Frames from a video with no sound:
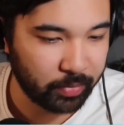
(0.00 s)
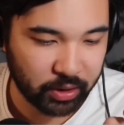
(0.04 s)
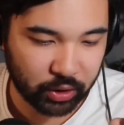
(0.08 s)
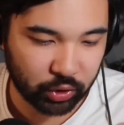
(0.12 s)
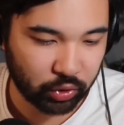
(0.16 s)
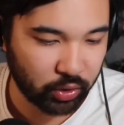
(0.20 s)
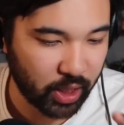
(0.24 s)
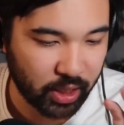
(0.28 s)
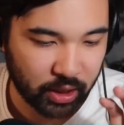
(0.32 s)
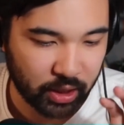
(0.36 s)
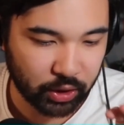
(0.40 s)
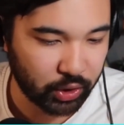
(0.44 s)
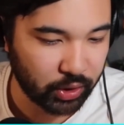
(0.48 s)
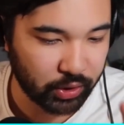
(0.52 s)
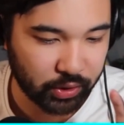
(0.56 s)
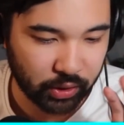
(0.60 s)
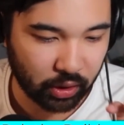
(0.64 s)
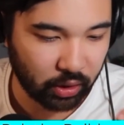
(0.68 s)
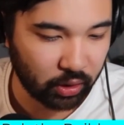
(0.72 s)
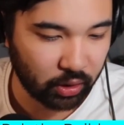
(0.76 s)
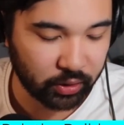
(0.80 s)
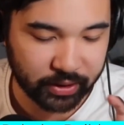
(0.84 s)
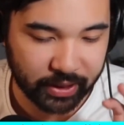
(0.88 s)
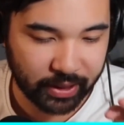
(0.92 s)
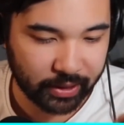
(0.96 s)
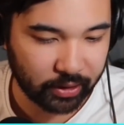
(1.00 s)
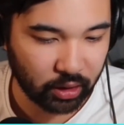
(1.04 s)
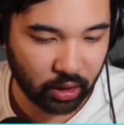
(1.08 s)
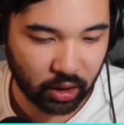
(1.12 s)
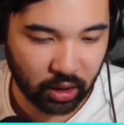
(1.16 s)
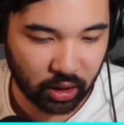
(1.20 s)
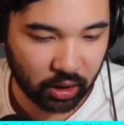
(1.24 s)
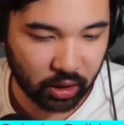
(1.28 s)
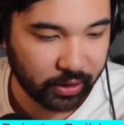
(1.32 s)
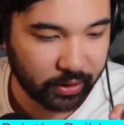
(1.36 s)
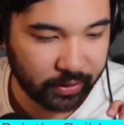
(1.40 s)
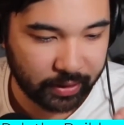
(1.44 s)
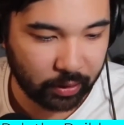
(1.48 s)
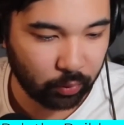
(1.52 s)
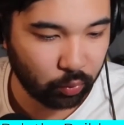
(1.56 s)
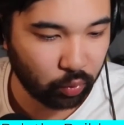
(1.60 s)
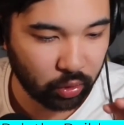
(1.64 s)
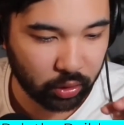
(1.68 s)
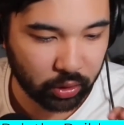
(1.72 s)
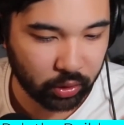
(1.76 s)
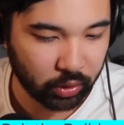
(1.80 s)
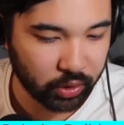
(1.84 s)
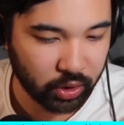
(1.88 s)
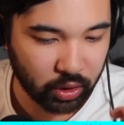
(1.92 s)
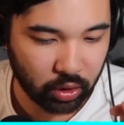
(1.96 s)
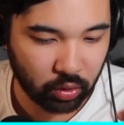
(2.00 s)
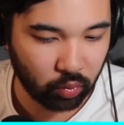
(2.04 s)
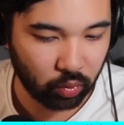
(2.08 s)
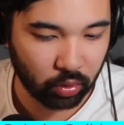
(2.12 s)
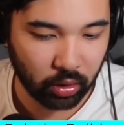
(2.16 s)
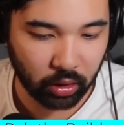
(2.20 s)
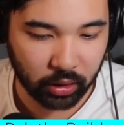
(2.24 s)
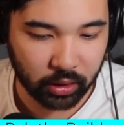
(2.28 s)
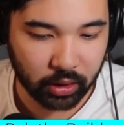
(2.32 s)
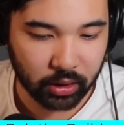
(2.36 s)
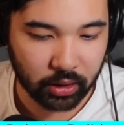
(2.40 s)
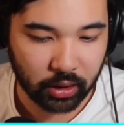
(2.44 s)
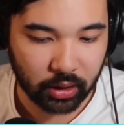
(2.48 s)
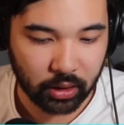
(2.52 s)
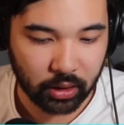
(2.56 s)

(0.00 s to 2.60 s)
strategies all day long and they work or don't work.